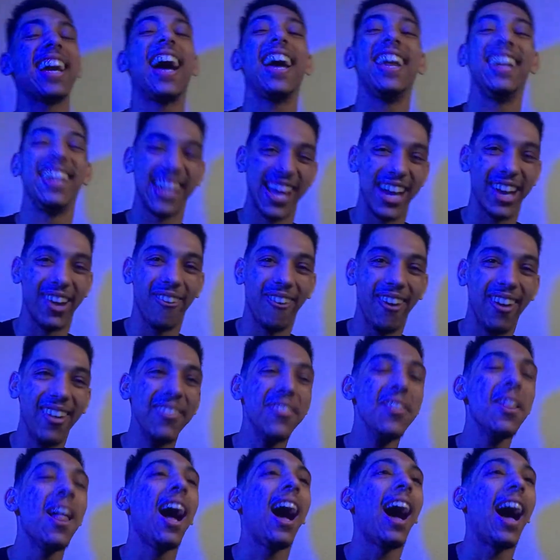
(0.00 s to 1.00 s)
I know
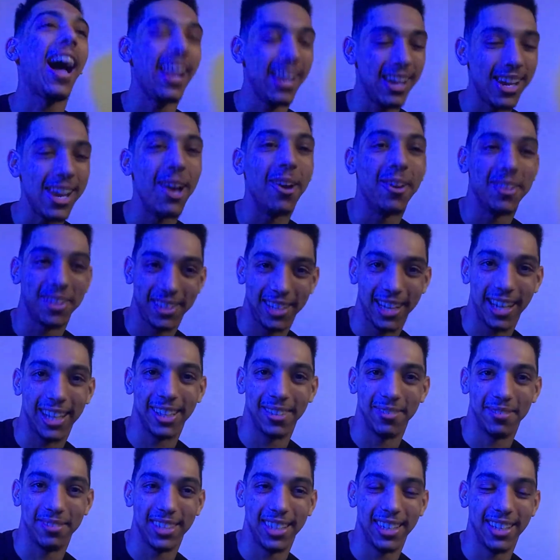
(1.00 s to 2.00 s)

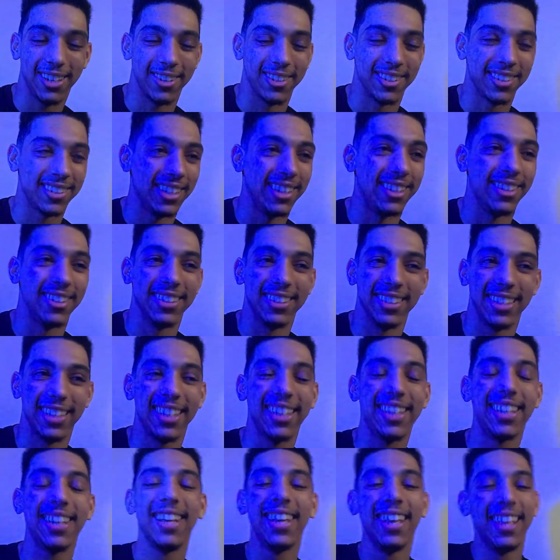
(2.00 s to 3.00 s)
Cinder did
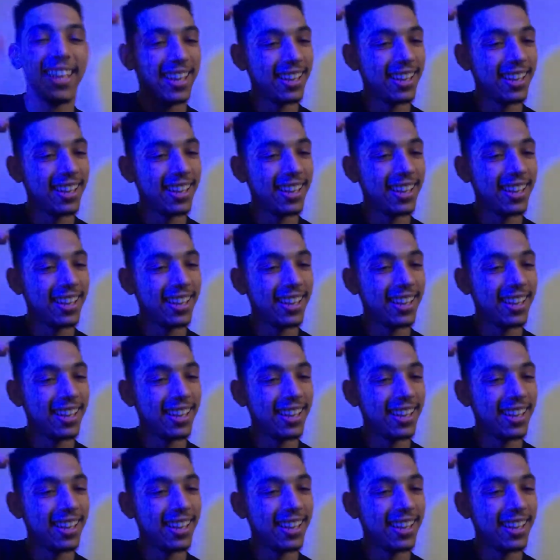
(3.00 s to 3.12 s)
it."